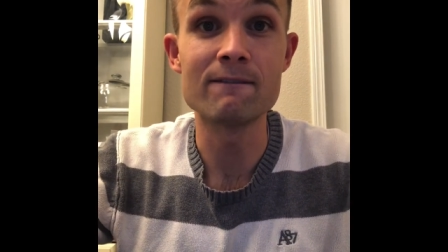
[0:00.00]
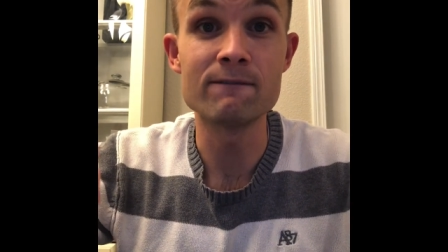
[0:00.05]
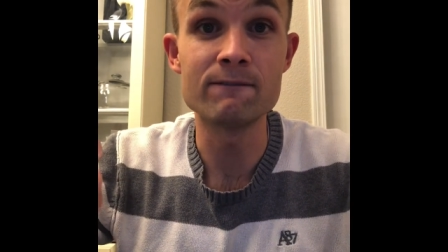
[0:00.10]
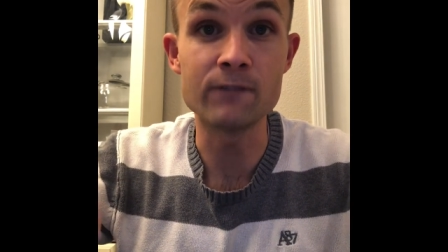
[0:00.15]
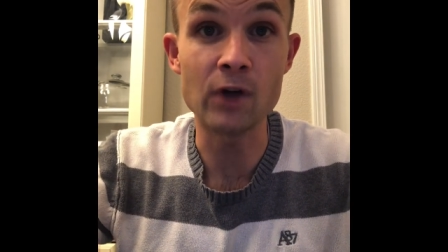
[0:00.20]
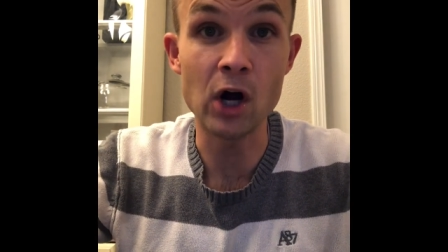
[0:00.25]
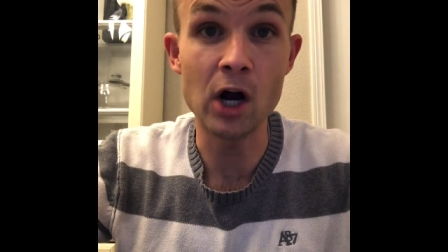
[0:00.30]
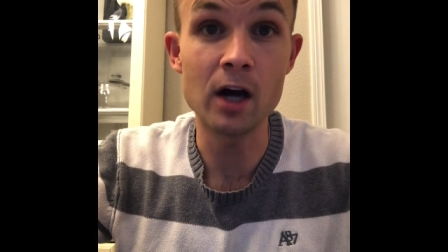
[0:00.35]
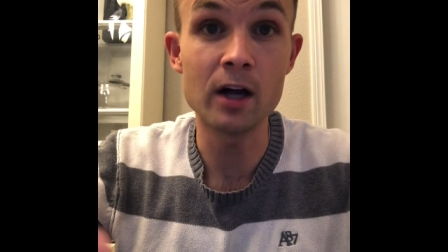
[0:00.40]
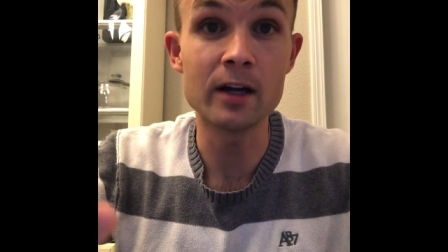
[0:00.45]

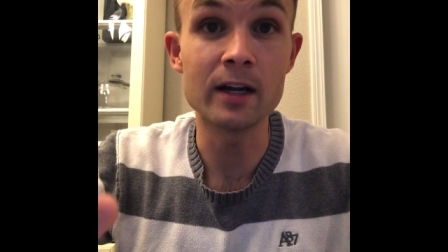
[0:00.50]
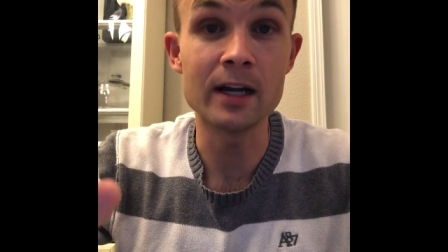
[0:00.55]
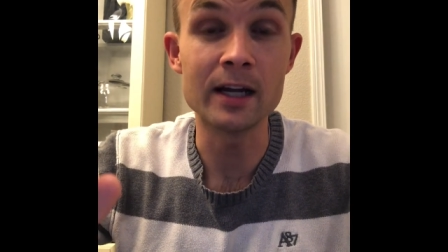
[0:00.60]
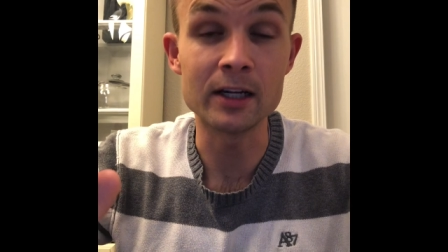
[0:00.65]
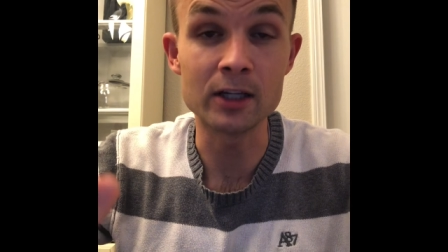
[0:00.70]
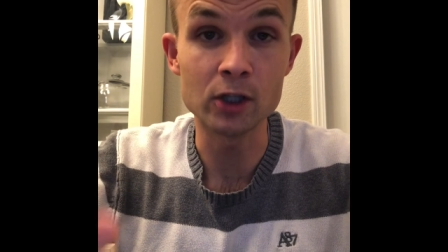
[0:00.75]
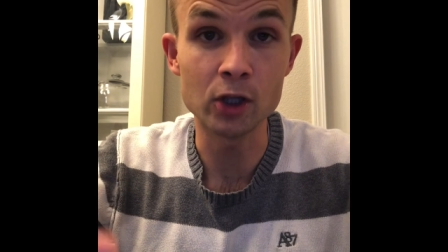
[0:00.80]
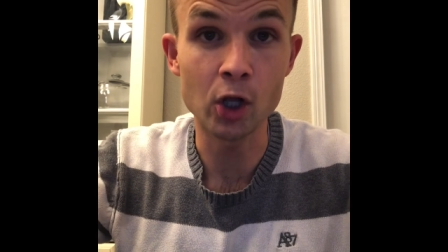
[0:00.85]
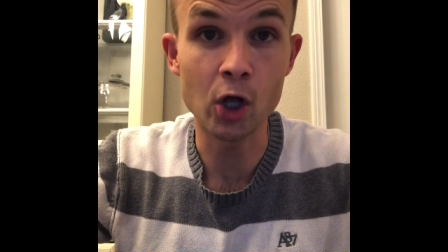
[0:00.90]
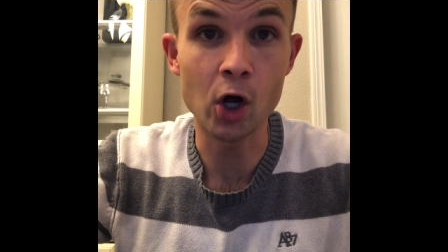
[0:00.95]
fought
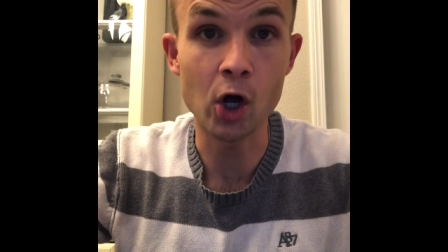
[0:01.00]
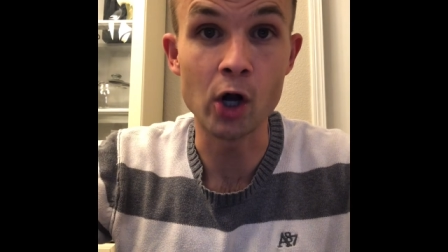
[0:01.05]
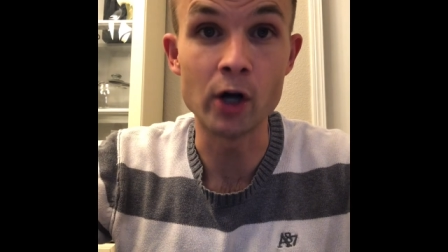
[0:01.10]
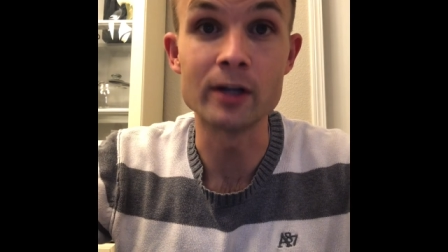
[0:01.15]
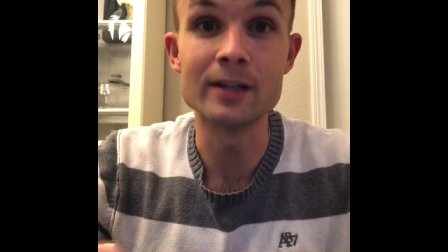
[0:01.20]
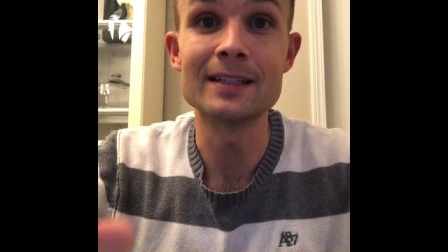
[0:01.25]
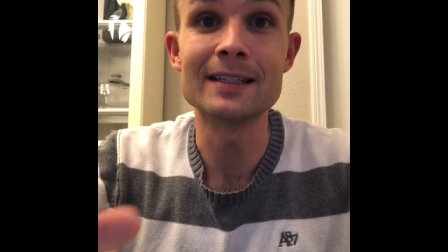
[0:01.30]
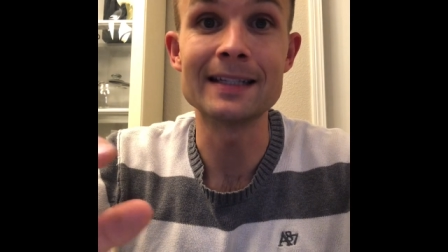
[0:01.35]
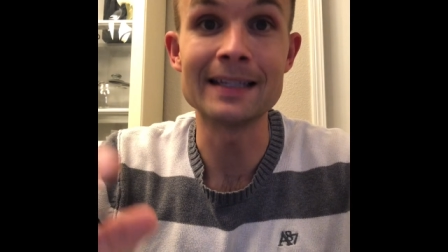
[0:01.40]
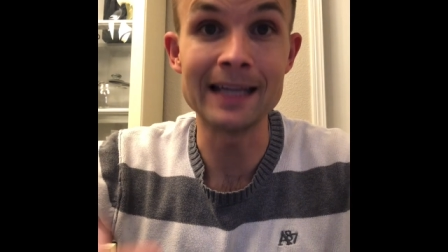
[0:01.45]
and
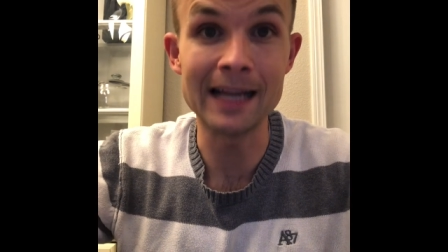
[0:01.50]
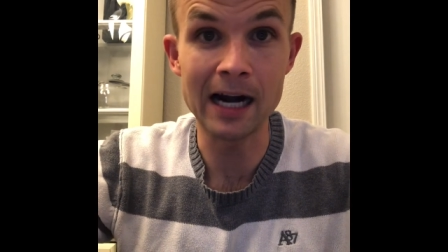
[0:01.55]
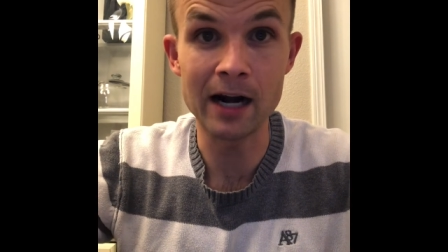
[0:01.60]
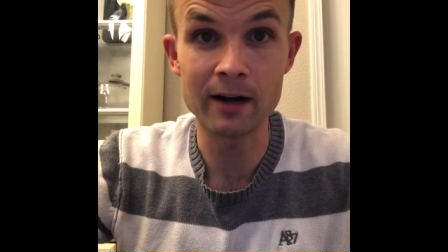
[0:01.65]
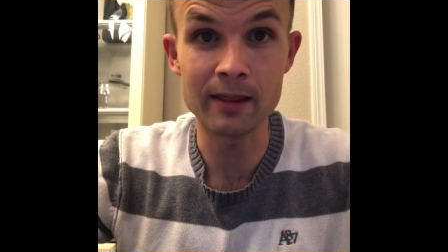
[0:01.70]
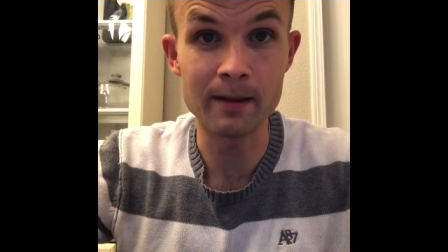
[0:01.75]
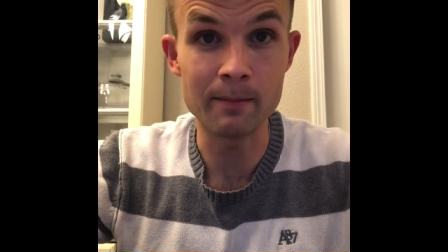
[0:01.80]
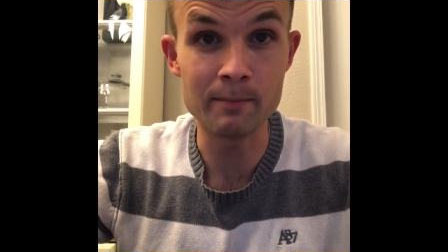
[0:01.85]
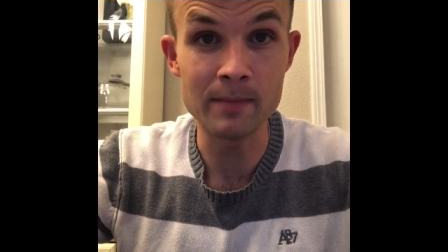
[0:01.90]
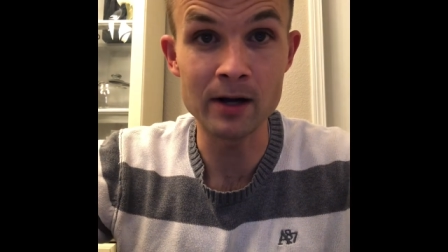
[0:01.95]
clawed to get out of
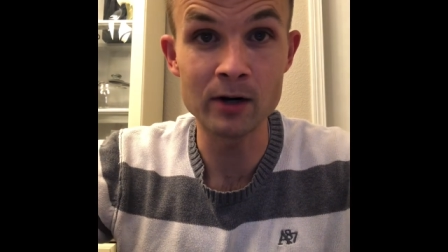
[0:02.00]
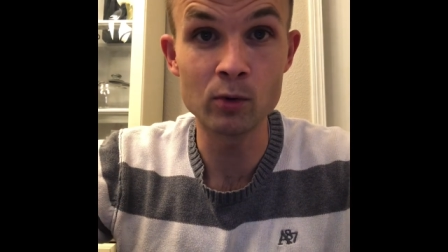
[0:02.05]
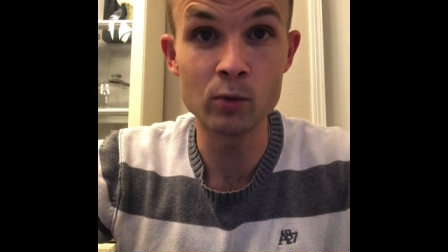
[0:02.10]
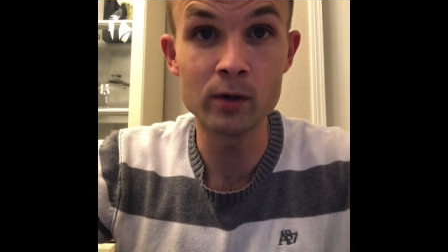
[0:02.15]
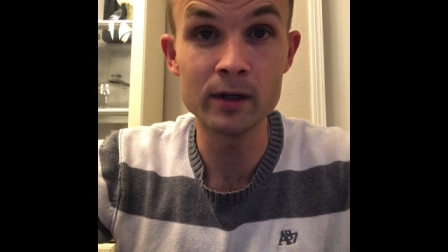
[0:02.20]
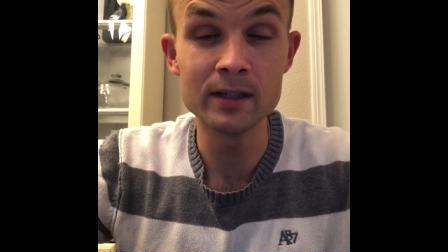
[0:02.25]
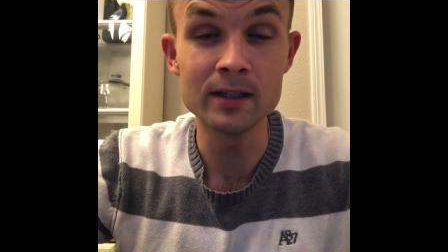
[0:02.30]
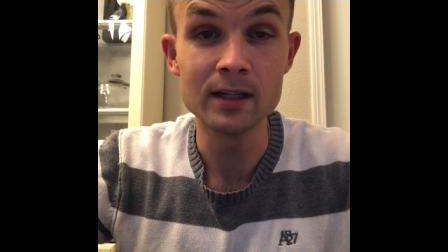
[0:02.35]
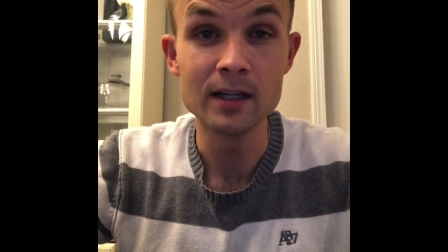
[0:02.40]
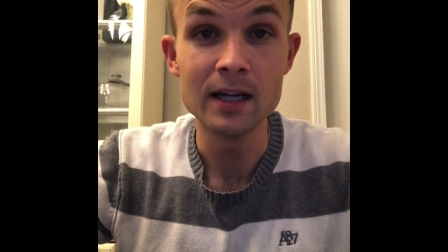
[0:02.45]
that metal
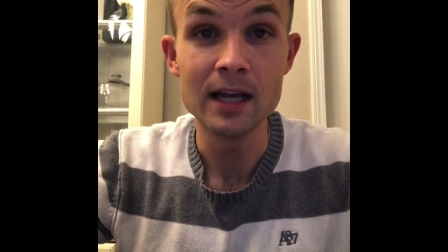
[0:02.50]
one